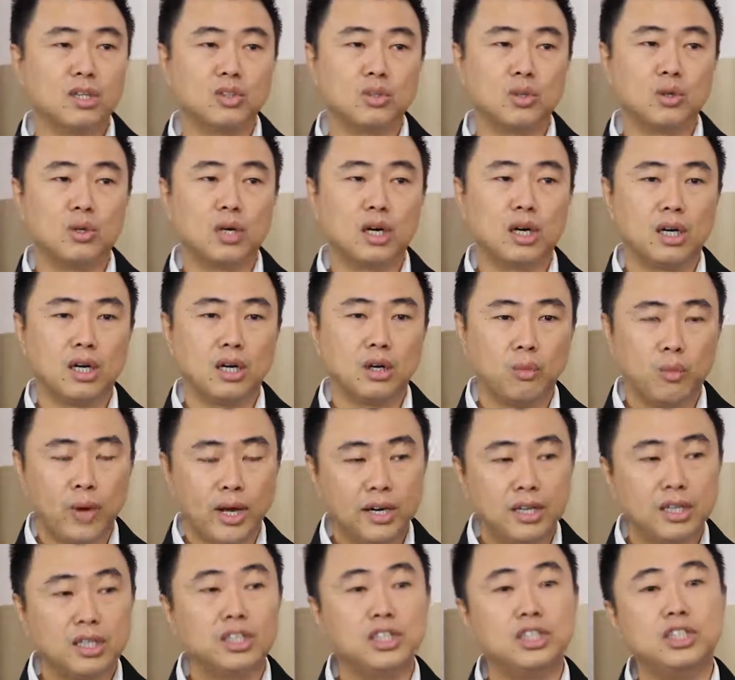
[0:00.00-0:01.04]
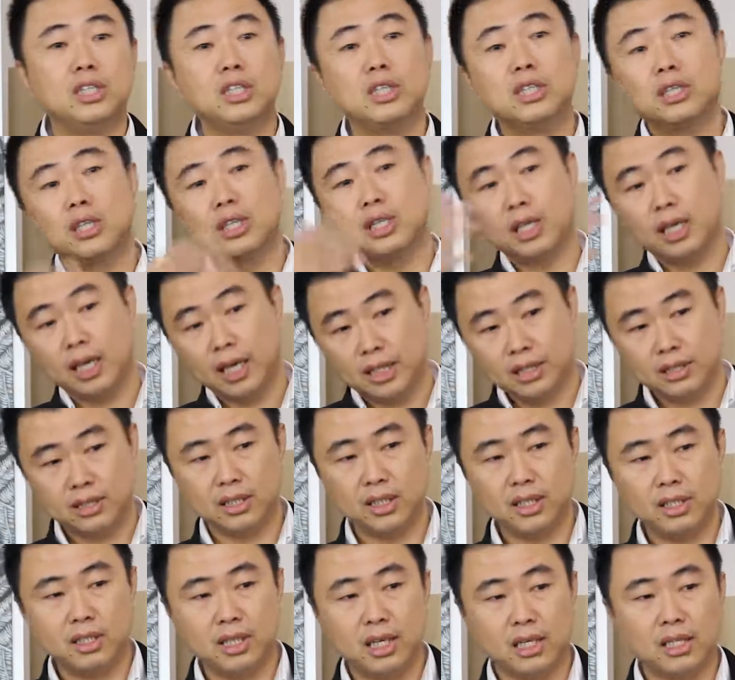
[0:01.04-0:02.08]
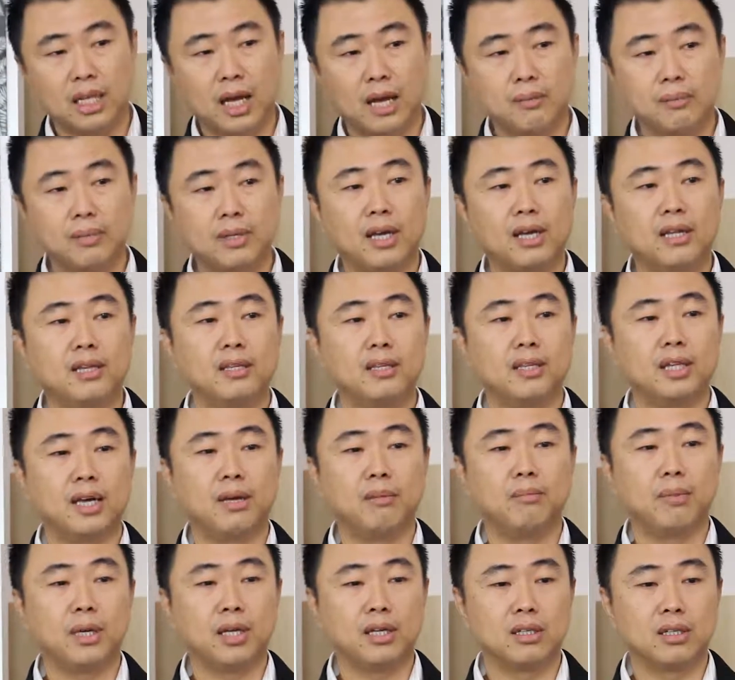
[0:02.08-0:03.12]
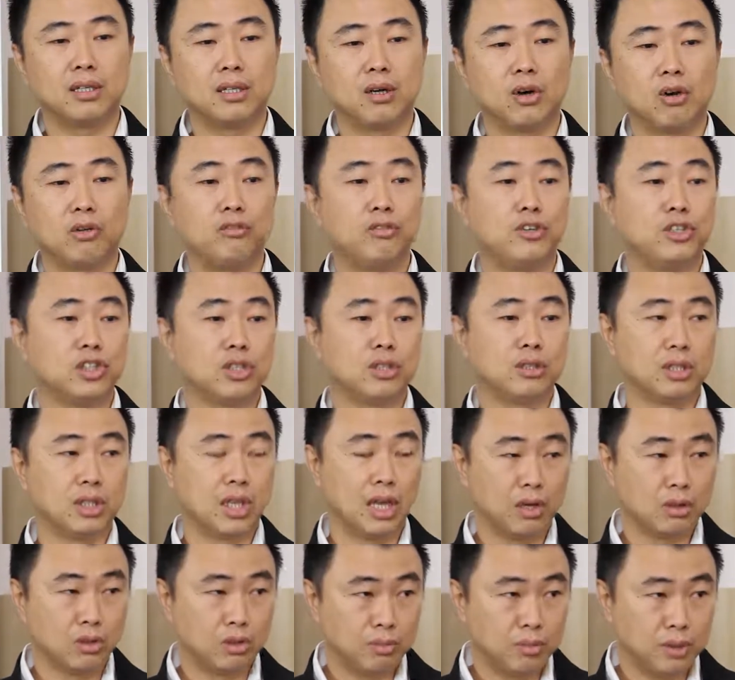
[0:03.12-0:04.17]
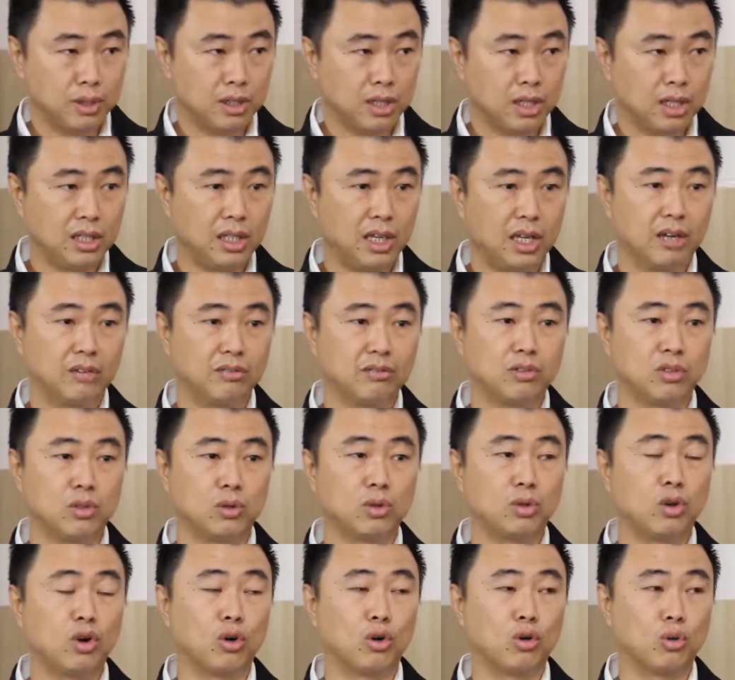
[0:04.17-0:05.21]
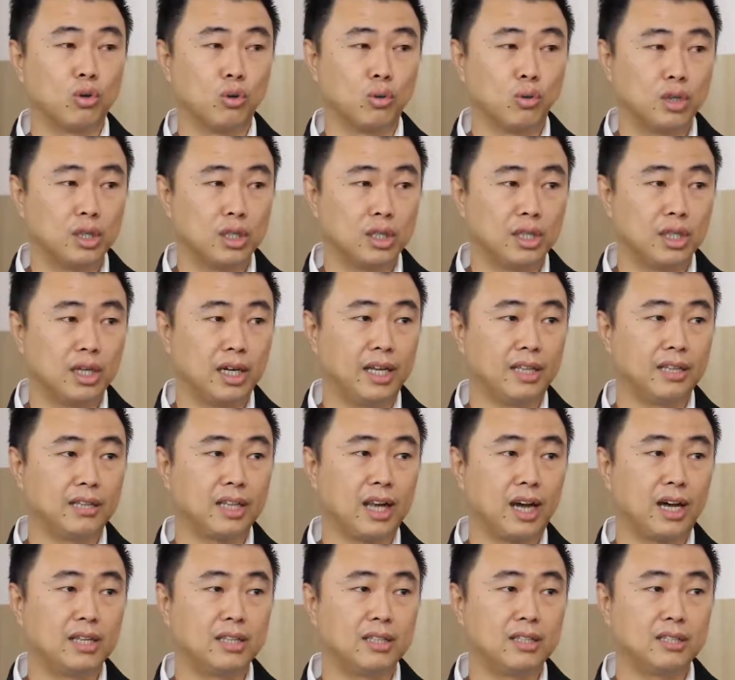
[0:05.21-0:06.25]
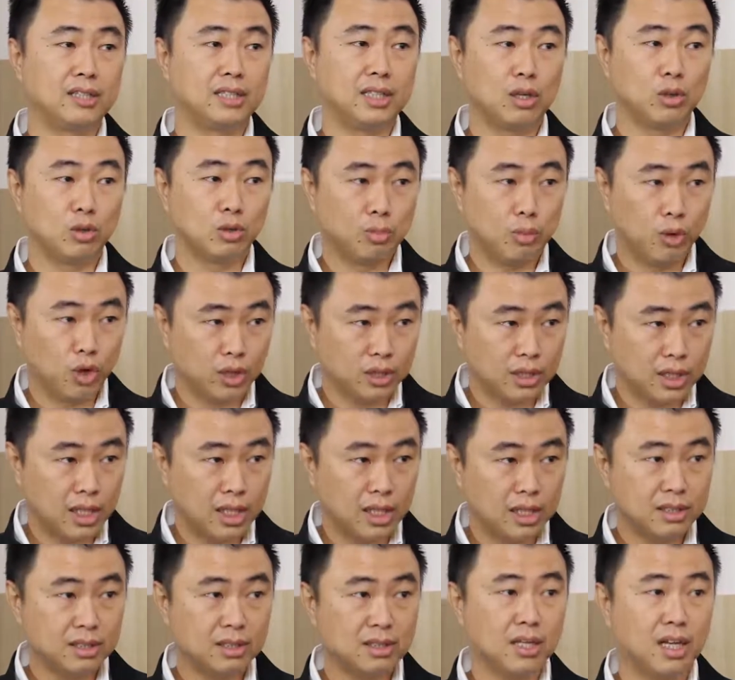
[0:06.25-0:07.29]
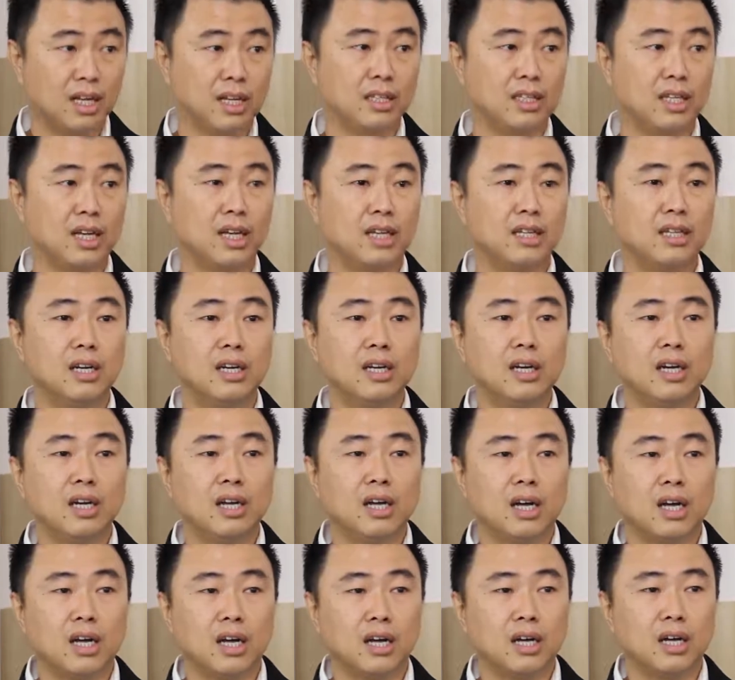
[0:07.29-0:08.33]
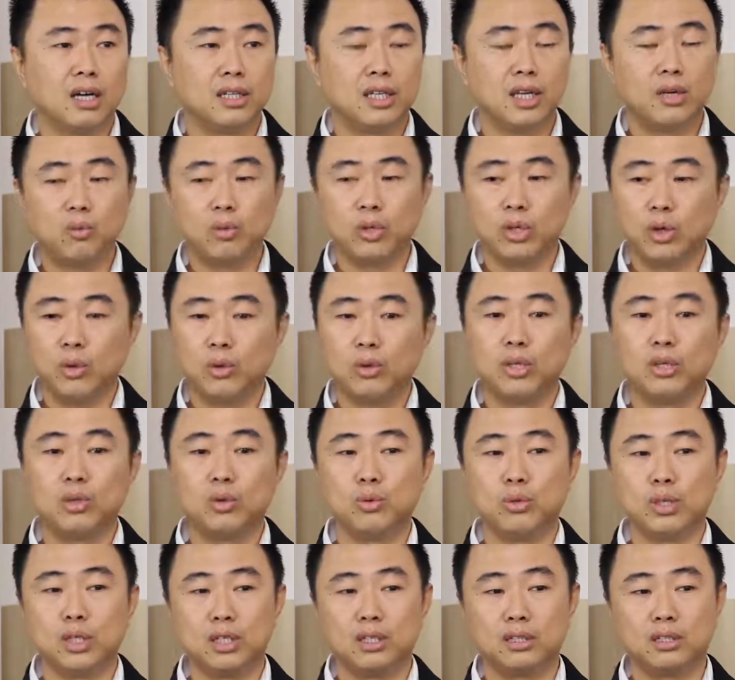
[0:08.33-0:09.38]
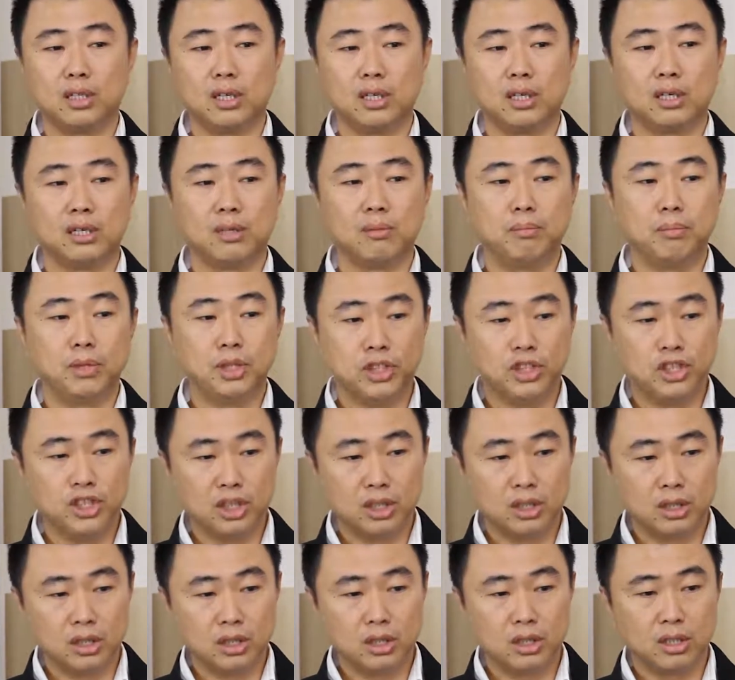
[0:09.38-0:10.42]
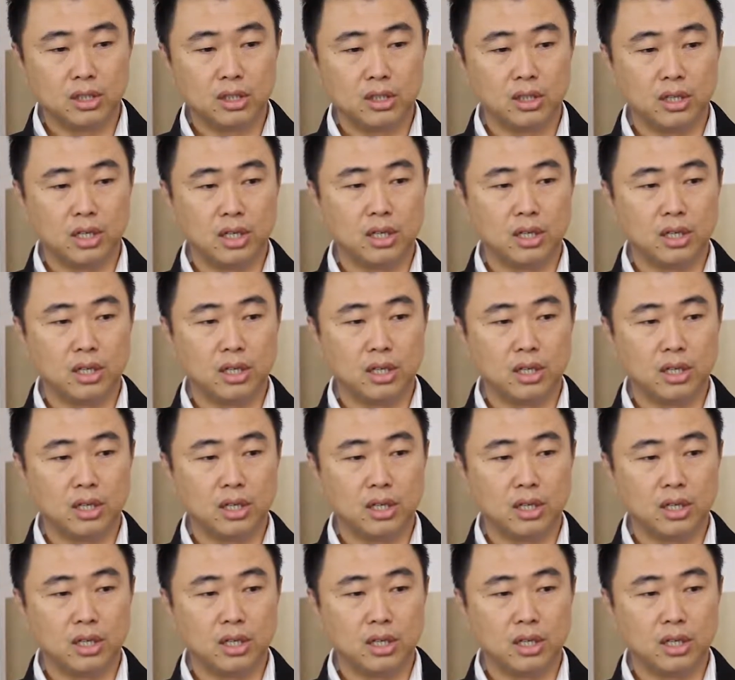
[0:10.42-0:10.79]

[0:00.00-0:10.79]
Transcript: So when the year kicks in that time, then they make the official announcement that they have, you know, concluded the entire sales process, and then we go into this merger